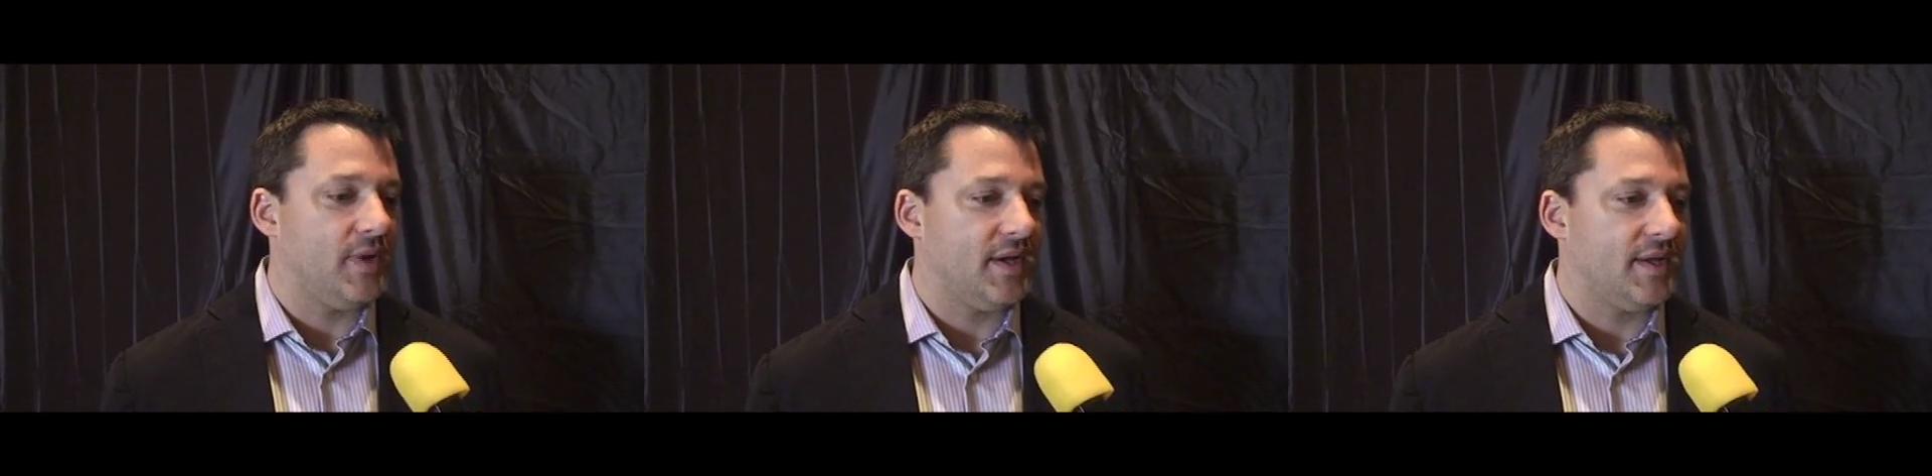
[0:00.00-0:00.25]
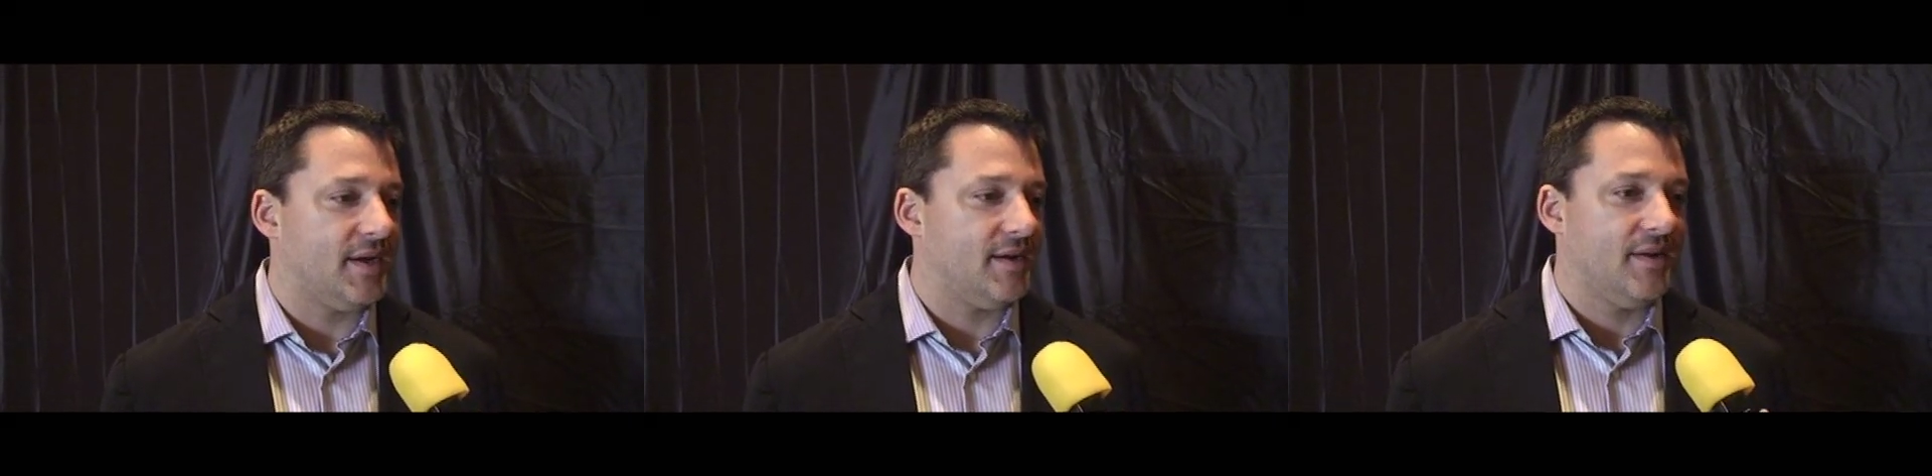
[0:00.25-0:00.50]

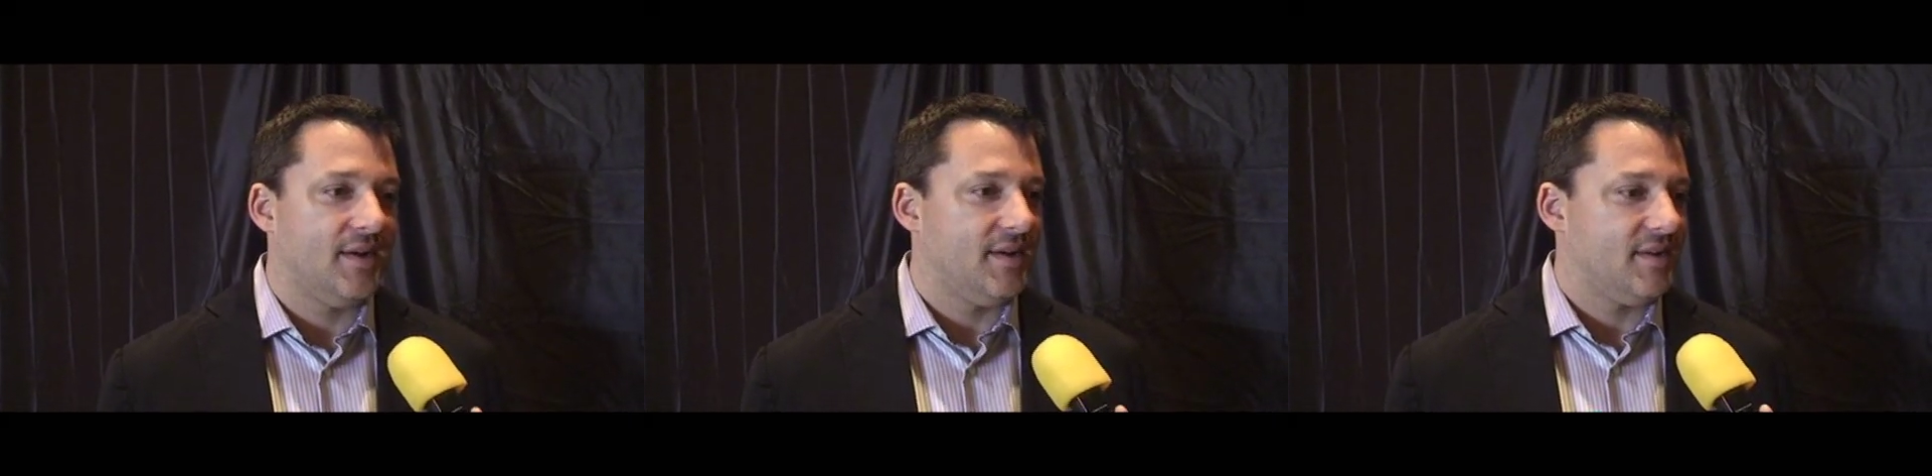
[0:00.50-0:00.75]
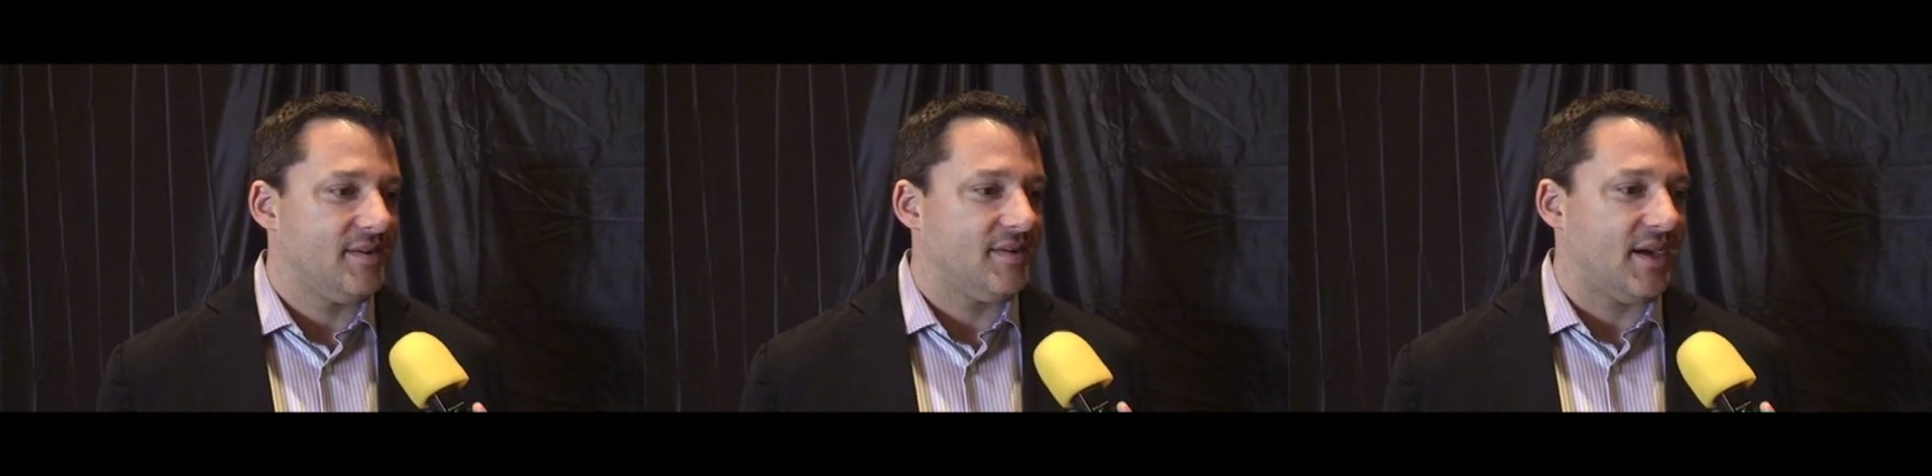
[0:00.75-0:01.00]
but
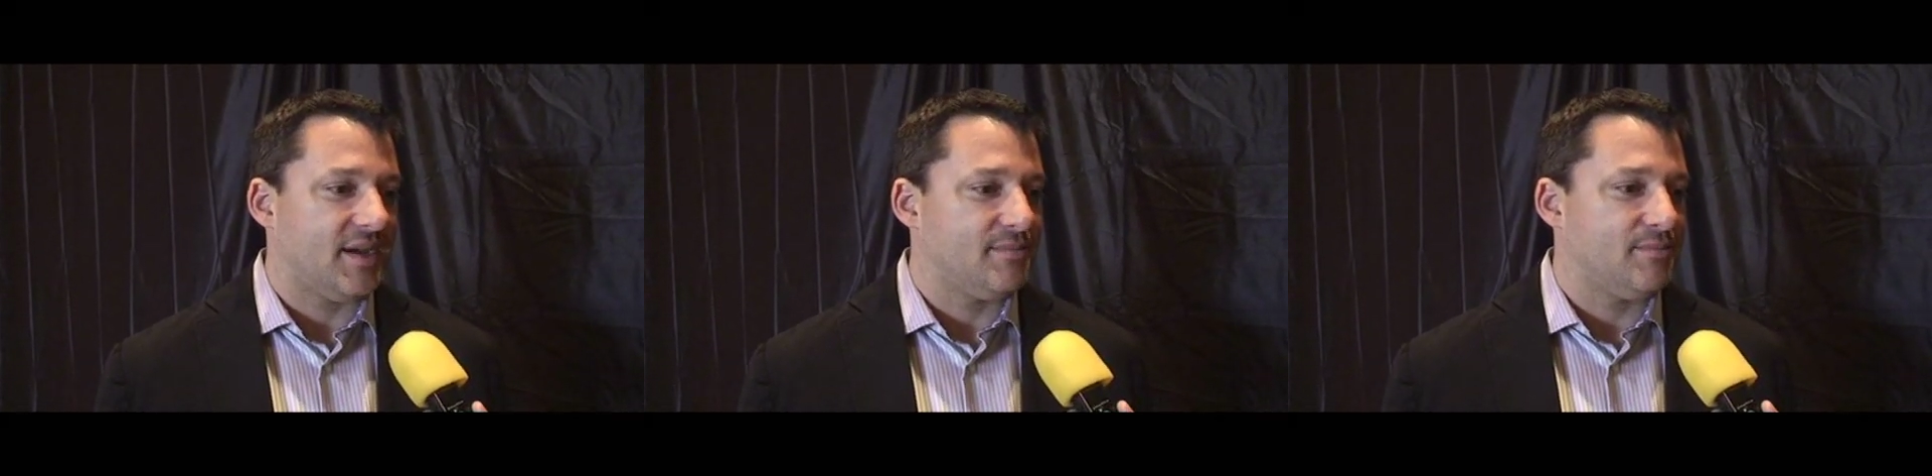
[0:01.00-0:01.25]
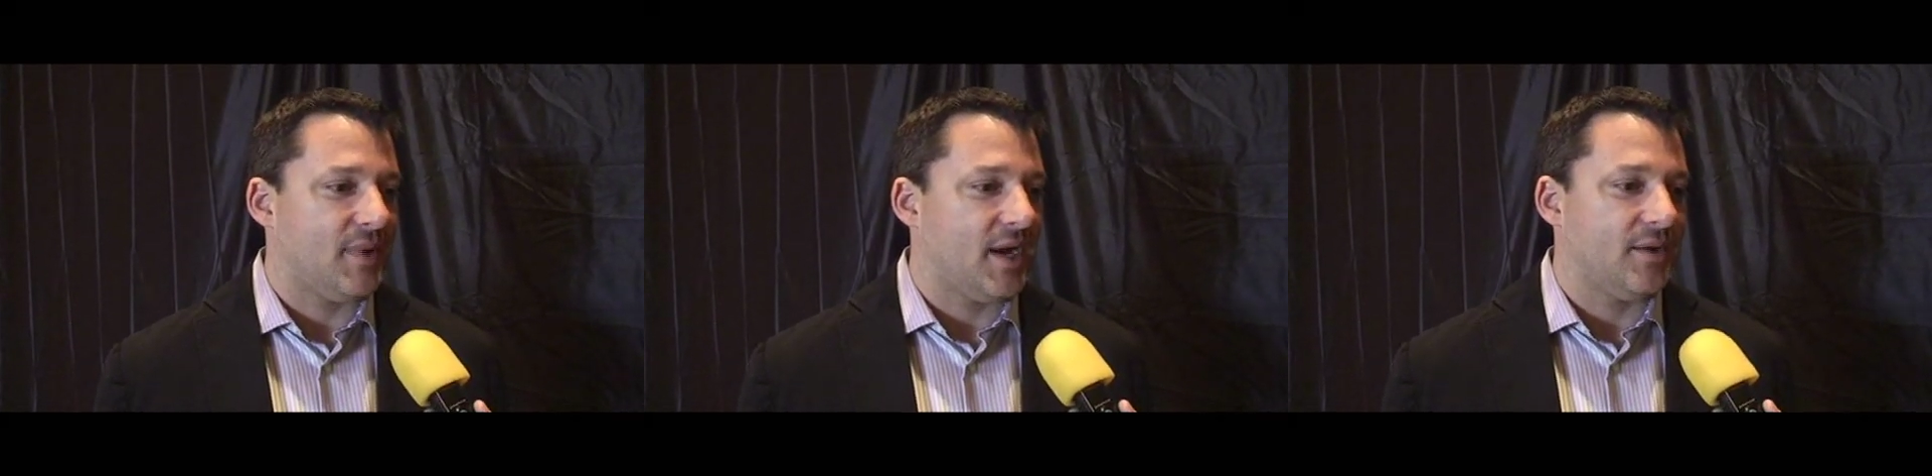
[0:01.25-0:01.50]

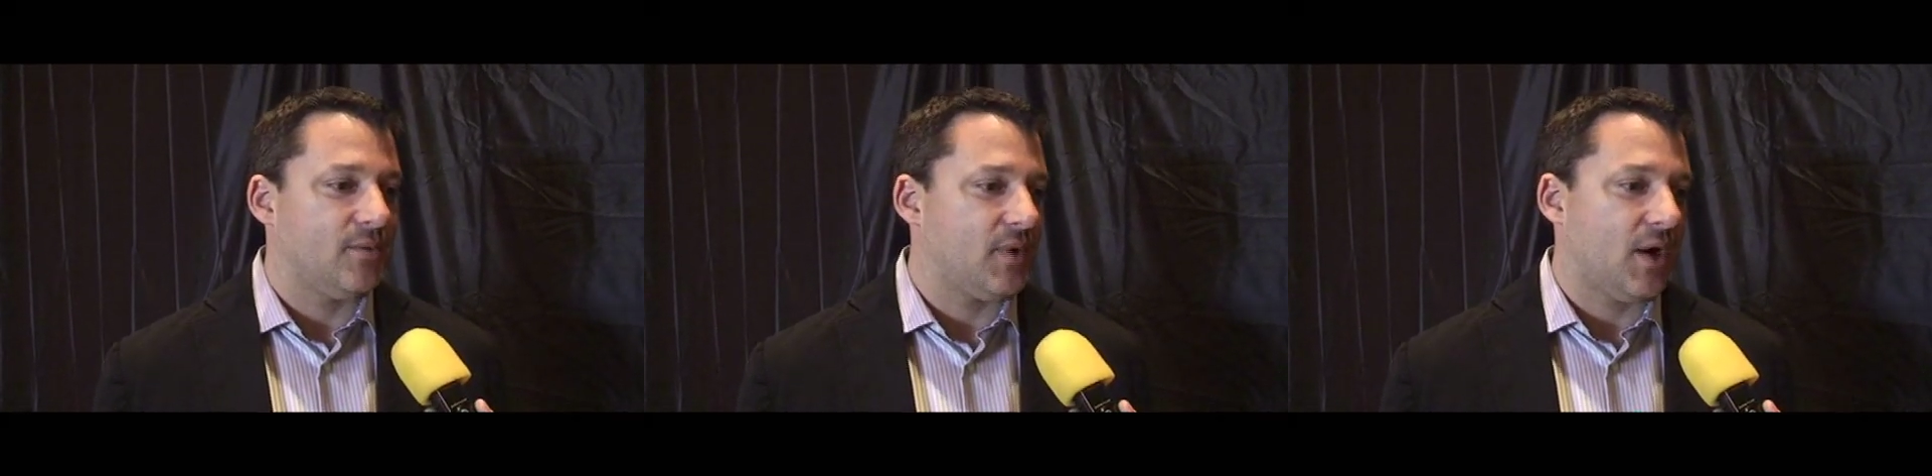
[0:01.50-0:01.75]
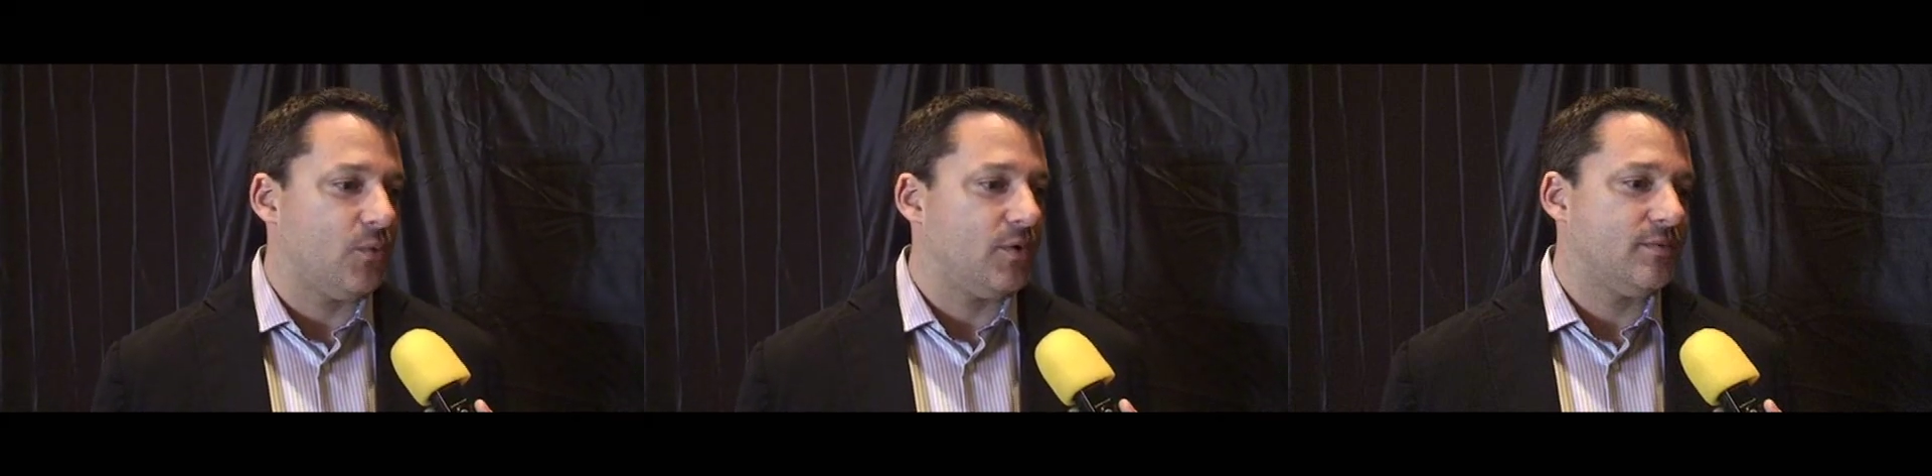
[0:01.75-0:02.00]

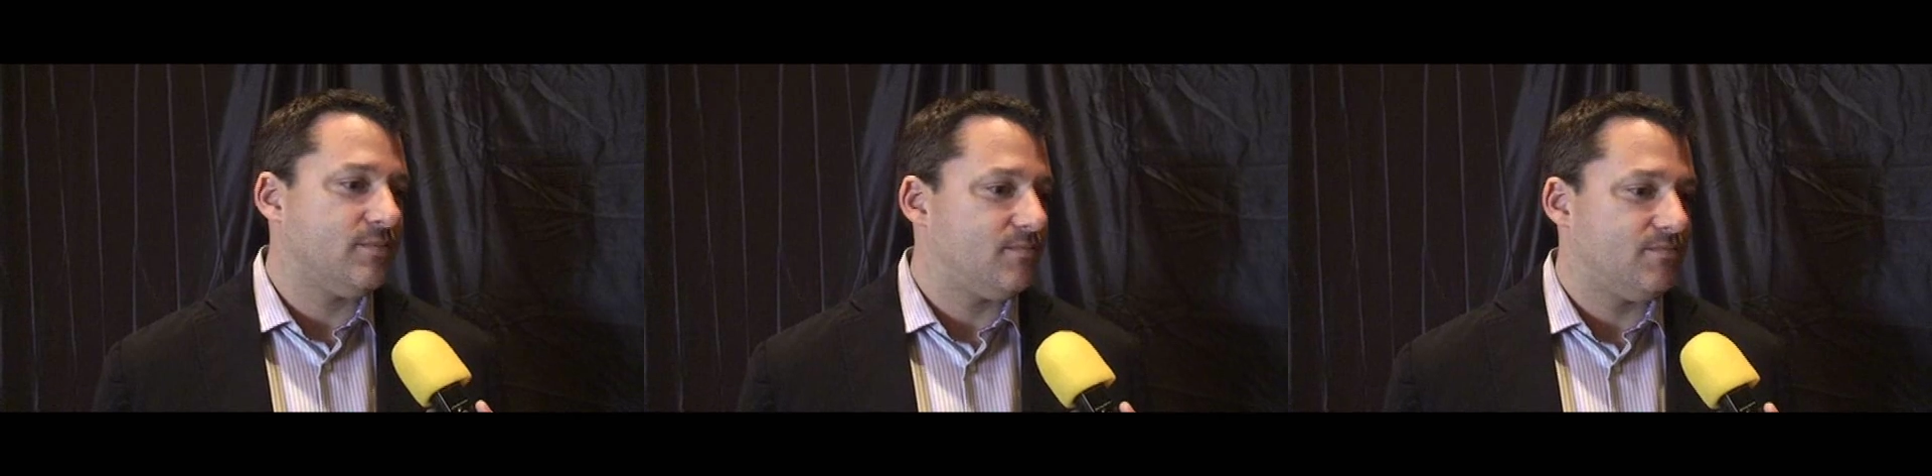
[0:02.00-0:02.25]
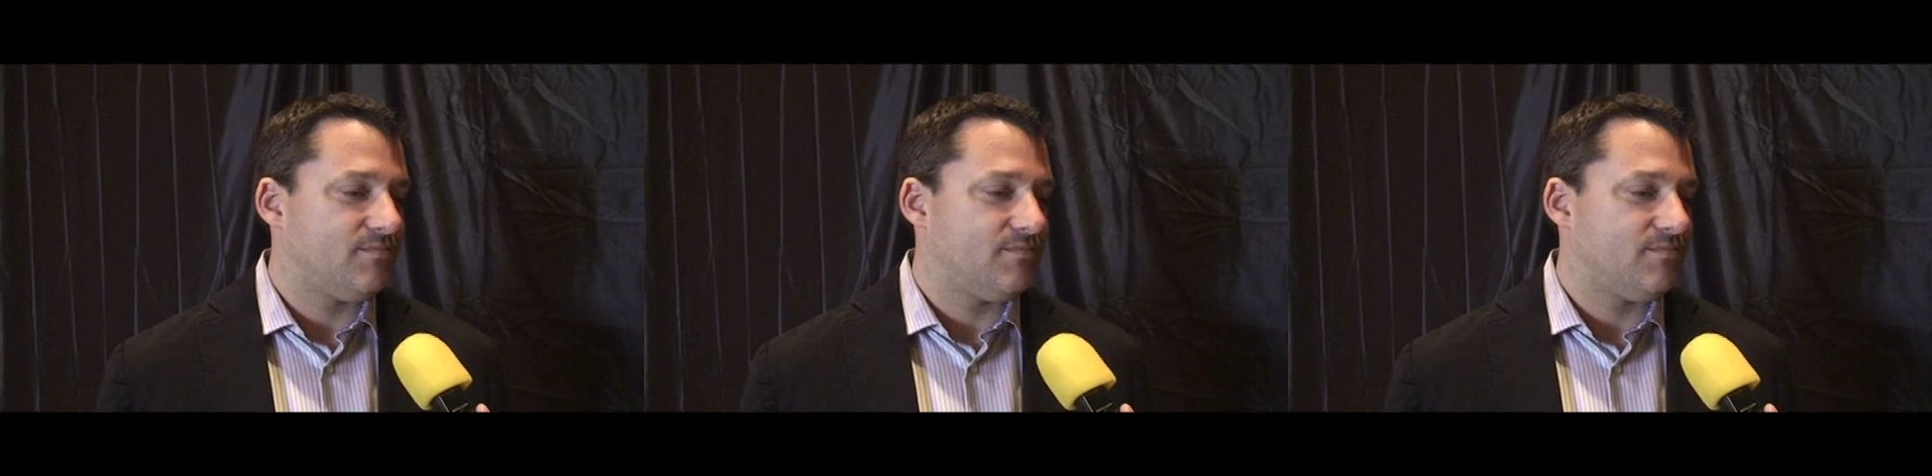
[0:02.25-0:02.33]
I wouldn't